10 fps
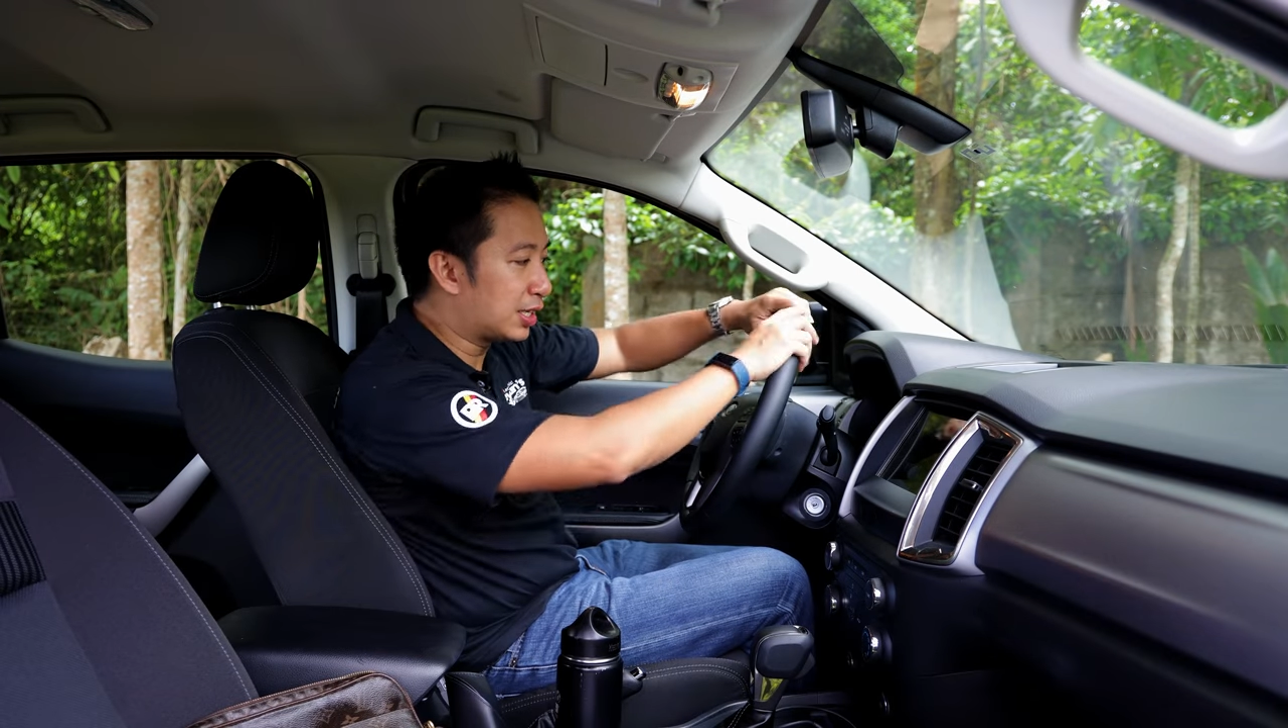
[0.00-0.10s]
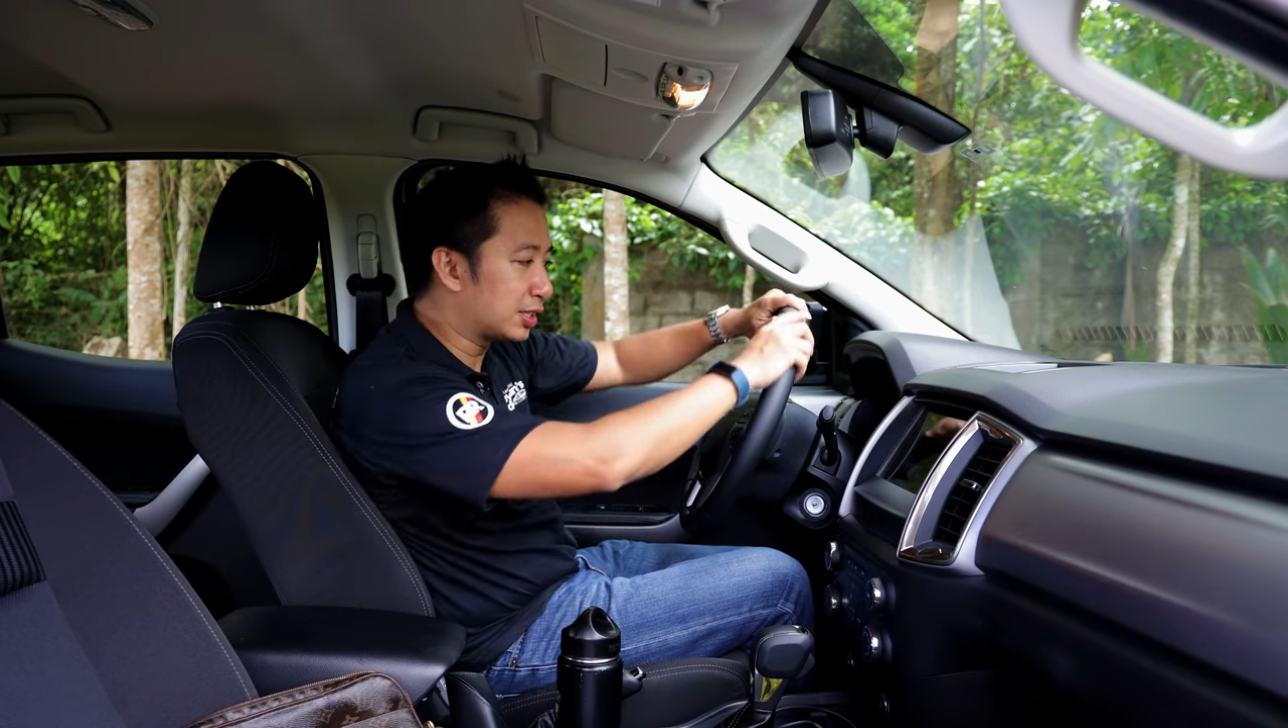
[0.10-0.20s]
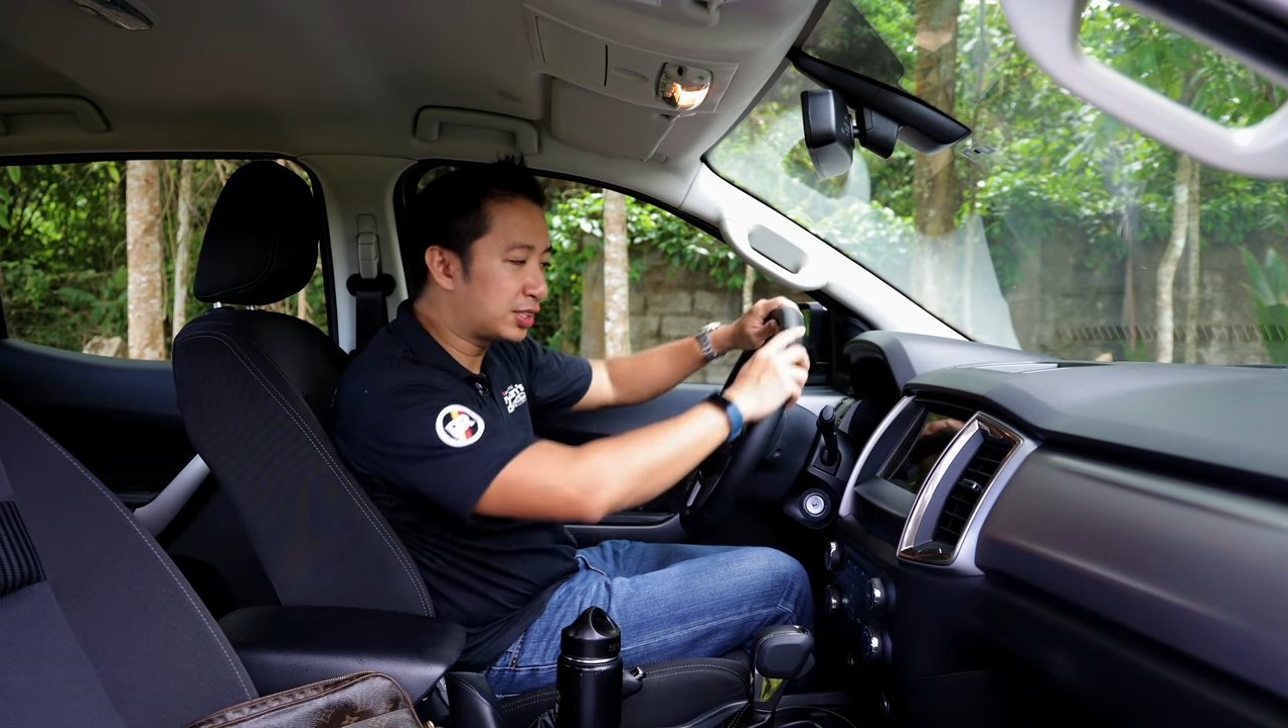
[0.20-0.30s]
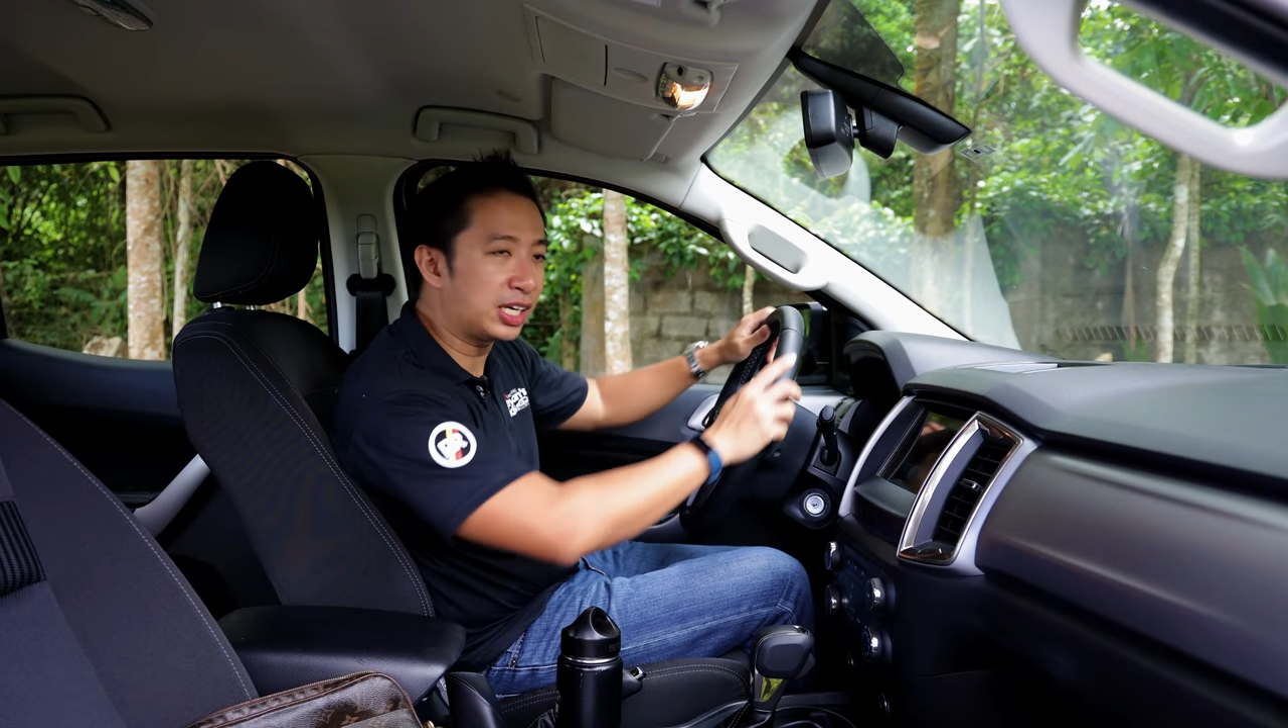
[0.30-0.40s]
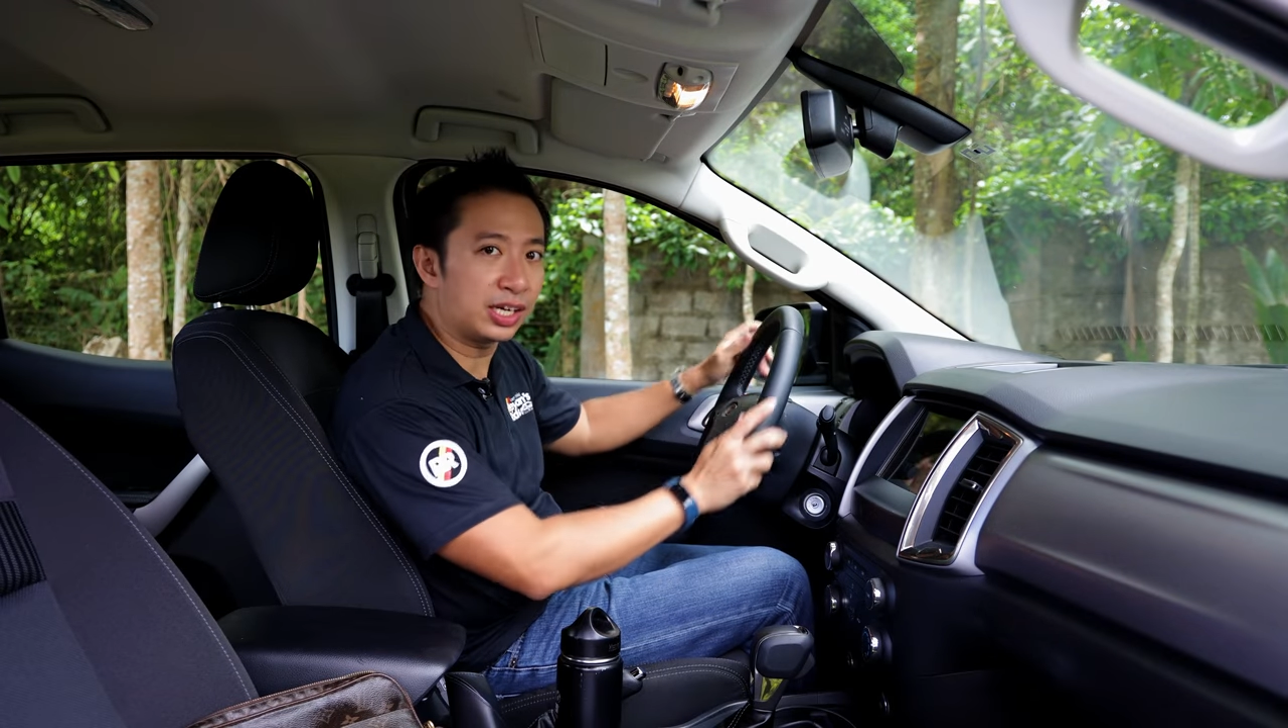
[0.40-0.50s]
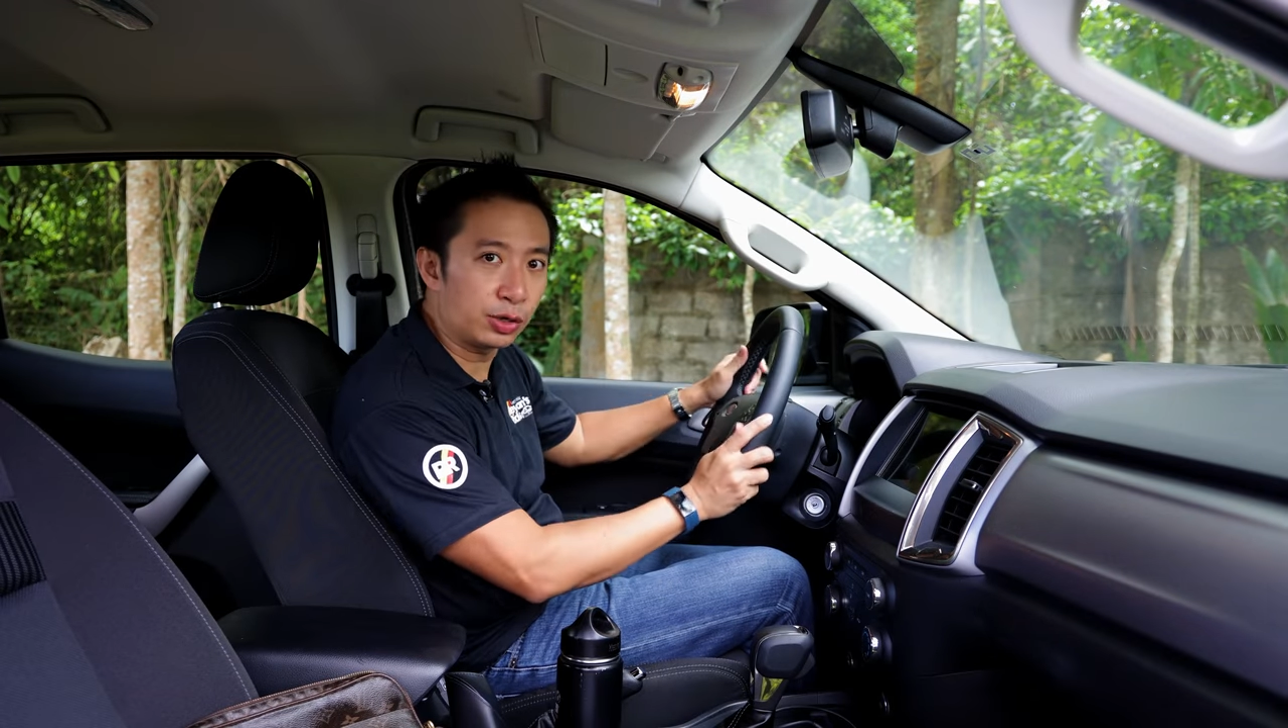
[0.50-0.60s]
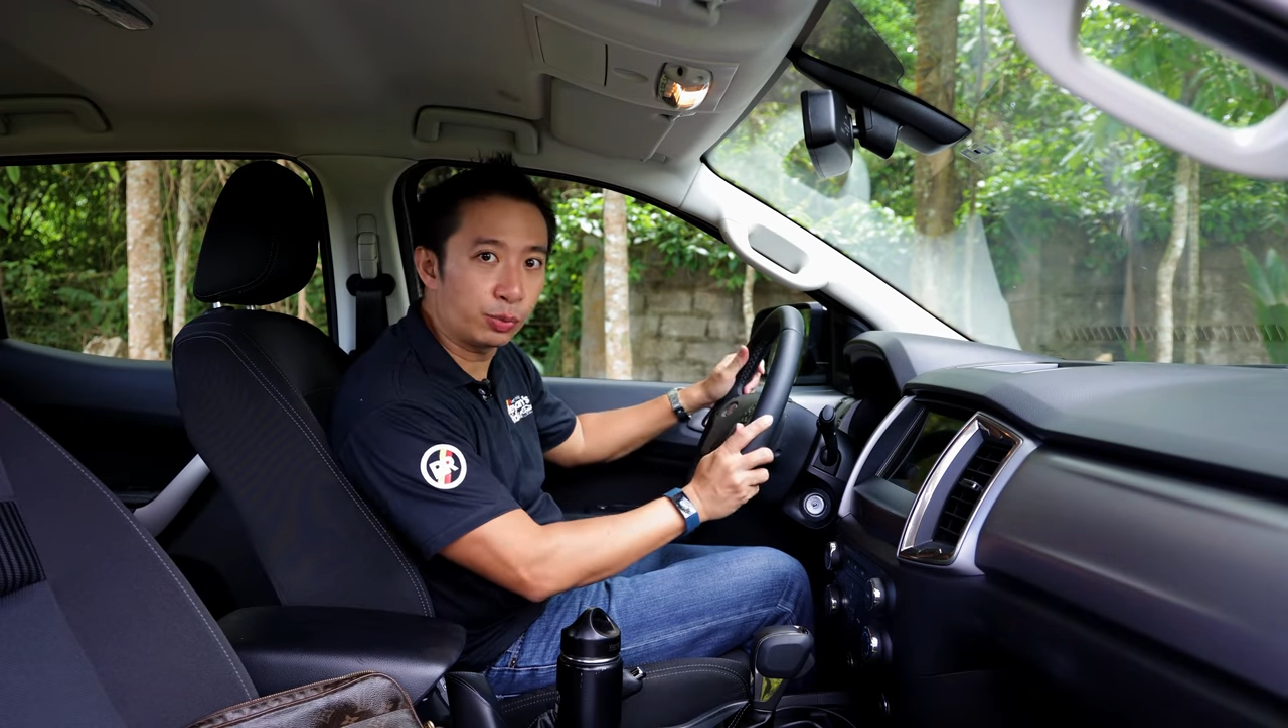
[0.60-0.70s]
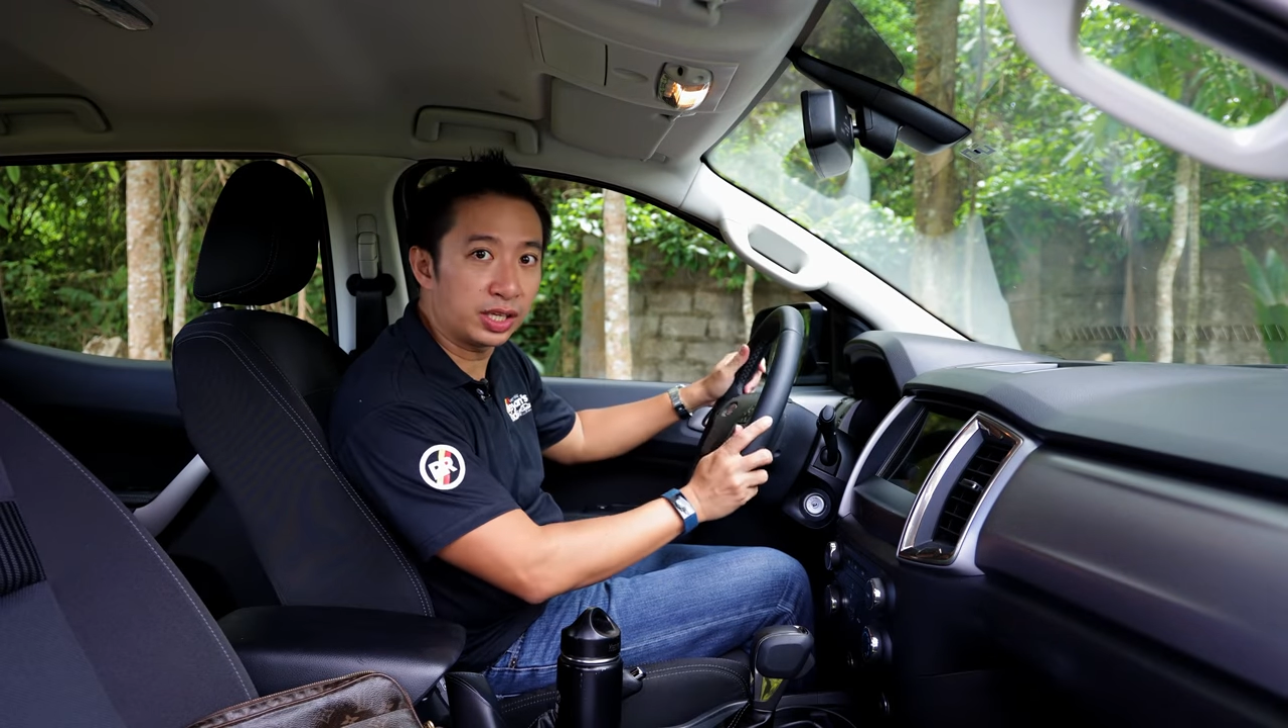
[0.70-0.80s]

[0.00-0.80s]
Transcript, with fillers: the steering